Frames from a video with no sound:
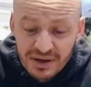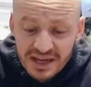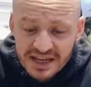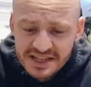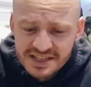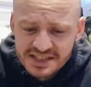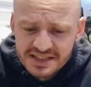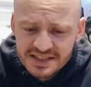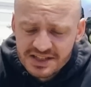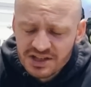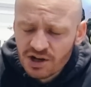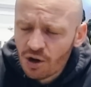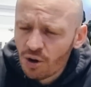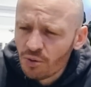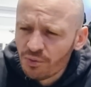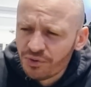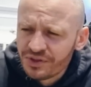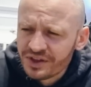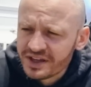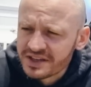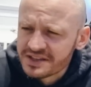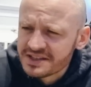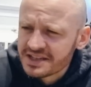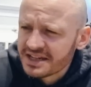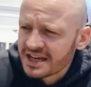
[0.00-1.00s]
pieced this whole
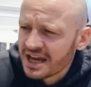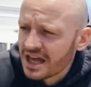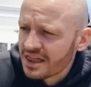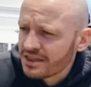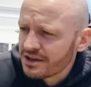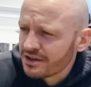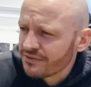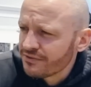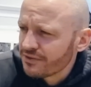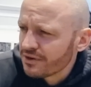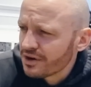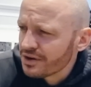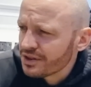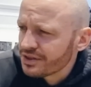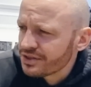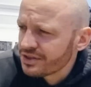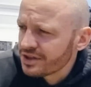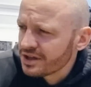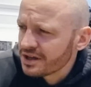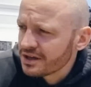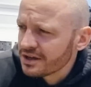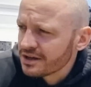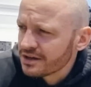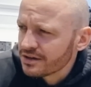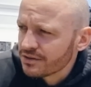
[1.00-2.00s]
thing together for I
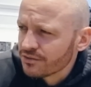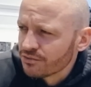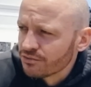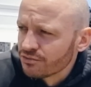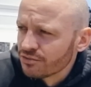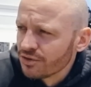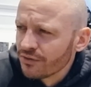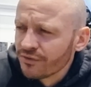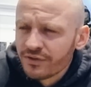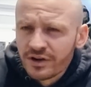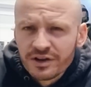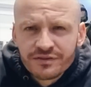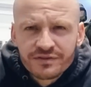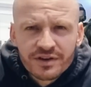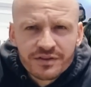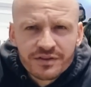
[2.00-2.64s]
think roughly